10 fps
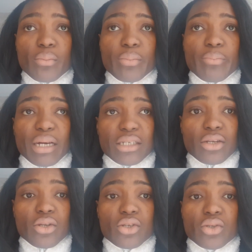
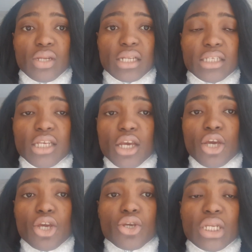bachelor students,
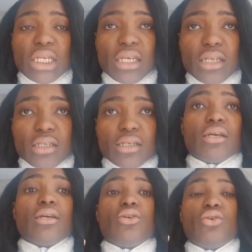you need
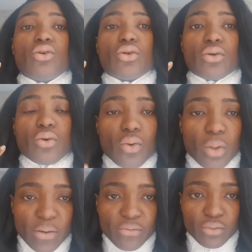your
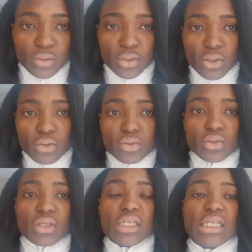O-level results,
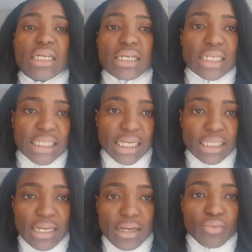you need English
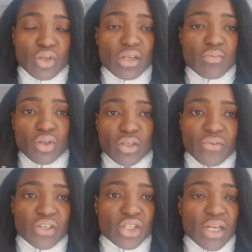exam, you need
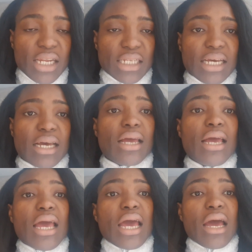motivational letter,
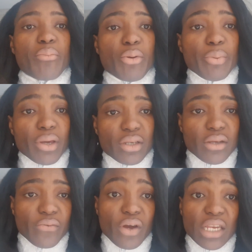and prepare
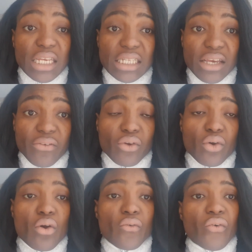yourself for an interview
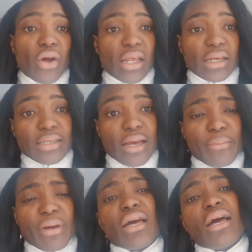or for an exam.
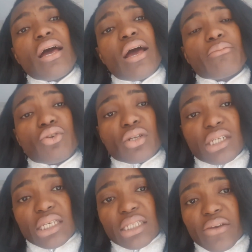I'm sure
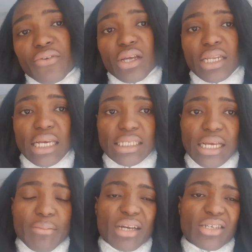the interview and the
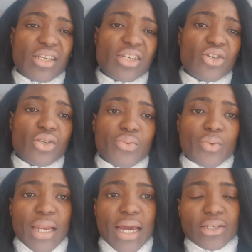exam actually just
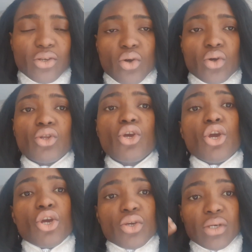relies on
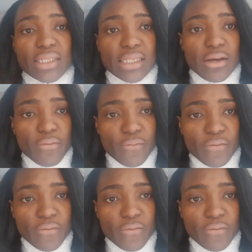yourself